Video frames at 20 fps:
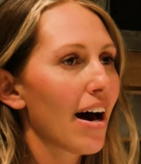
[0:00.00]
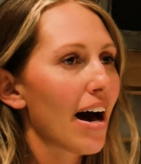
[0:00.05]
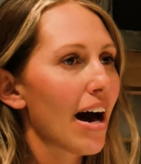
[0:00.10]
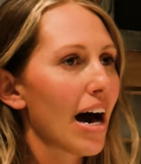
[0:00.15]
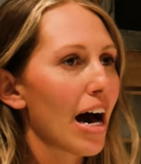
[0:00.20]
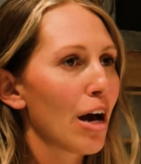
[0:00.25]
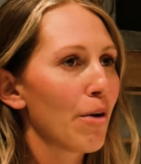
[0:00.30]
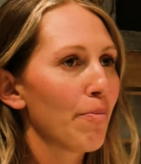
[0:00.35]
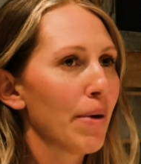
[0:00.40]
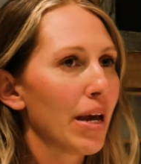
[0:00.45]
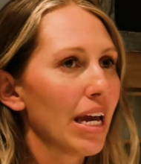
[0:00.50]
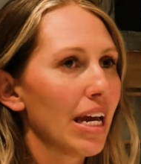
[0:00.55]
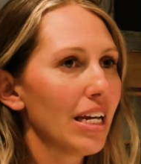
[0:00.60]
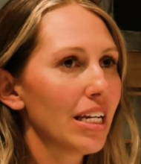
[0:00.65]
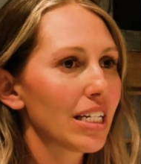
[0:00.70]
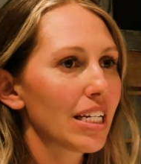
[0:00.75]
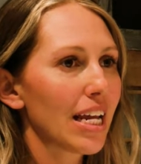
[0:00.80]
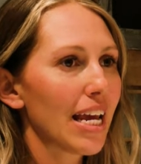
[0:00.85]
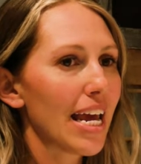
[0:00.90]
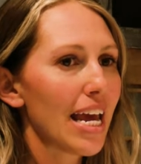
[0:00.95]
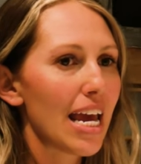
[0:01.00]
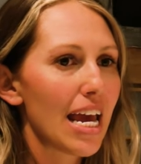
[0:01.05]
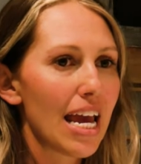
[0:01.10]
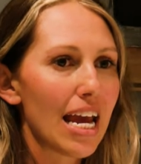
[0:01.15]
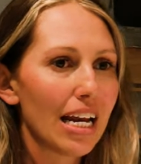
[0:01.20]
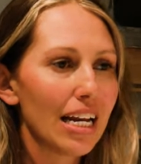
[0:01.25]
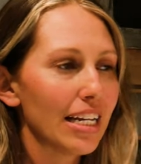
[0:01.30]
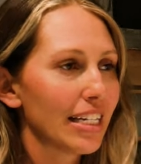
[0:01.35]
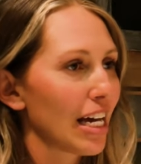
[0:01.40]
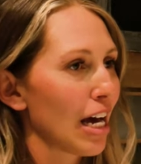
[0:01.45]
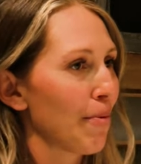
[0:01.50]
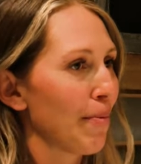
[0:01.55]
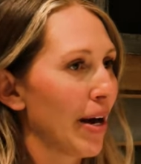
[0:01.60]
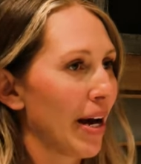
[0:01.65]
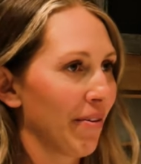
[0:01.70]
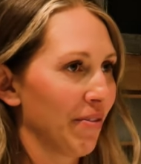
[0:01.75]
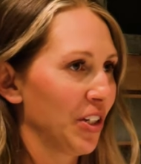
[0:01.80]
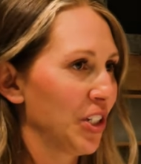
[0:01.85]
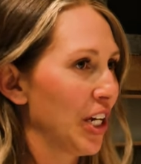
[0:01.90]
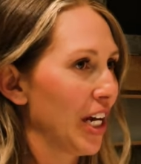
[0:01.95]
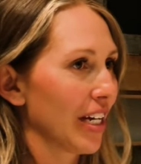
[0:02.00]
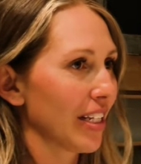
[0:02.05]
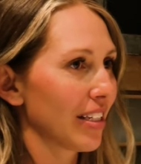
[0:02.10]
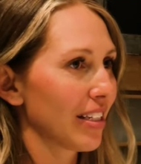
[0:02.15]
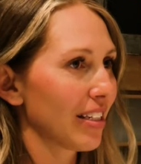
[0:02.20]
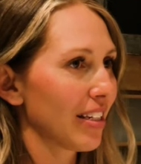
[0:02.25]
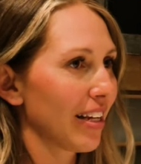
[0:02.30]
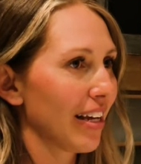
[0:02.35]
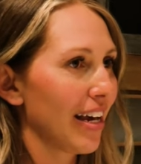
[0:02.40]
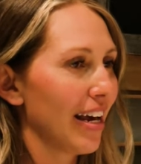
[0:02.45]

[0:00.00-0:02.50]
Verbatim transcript: I paint anytime I have a chance.